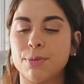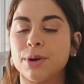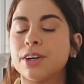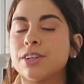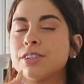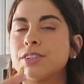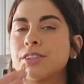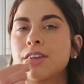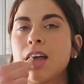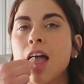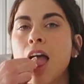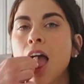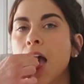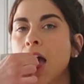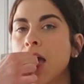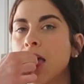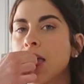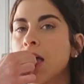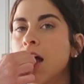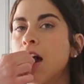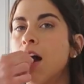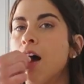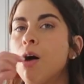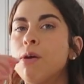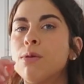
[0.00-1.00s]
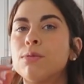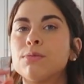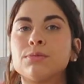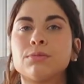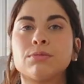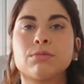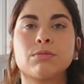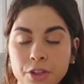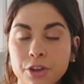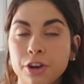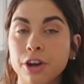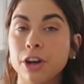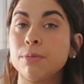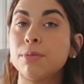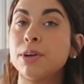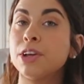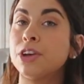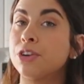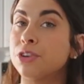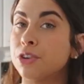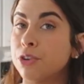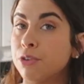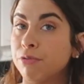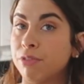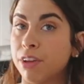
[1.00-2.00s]
bars. They're gonna be
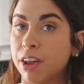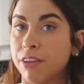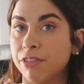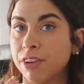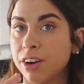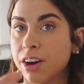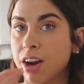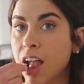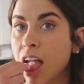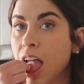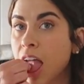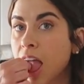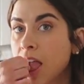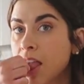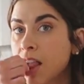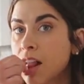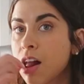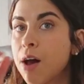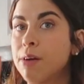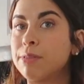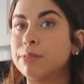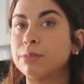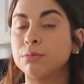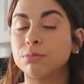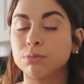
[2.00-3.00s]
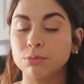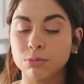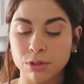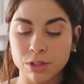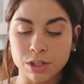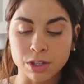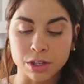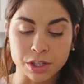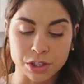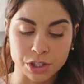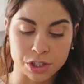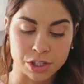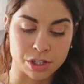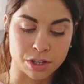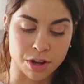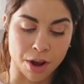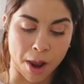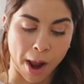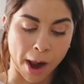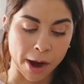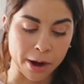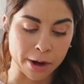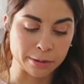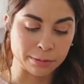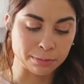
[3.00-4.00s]
your new favorite. Delicious
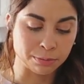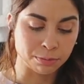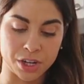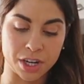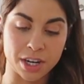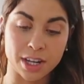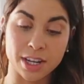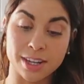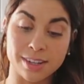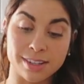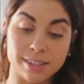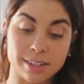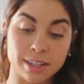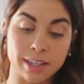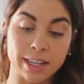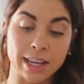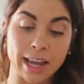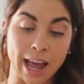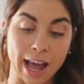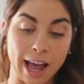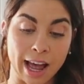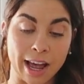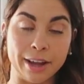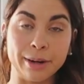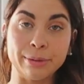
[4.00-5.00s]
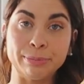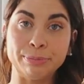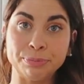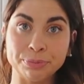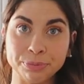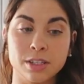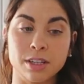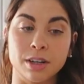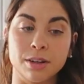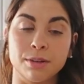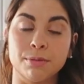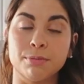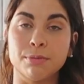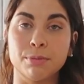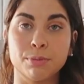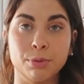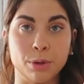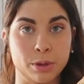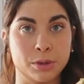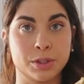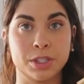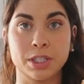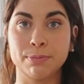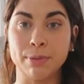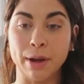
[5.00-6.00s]
snack. You could easily add some
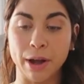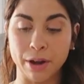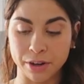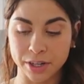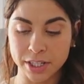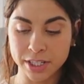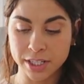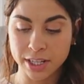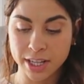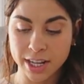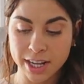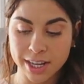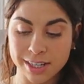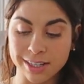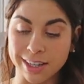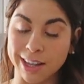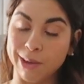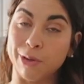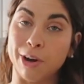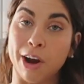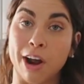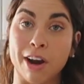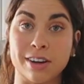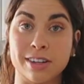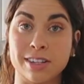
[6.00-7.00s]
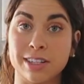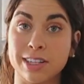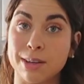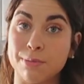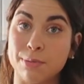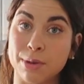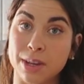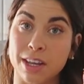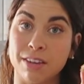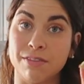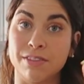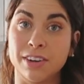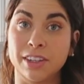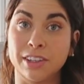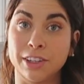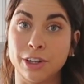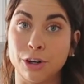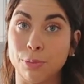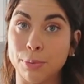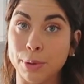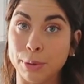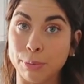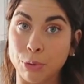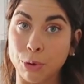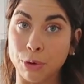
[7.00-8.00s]
protein powder into these. They would honestly be even a
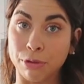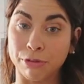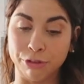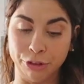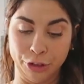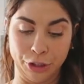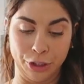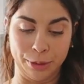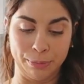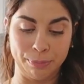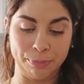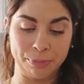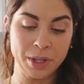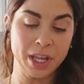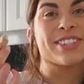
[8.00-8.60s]
little bit more firm.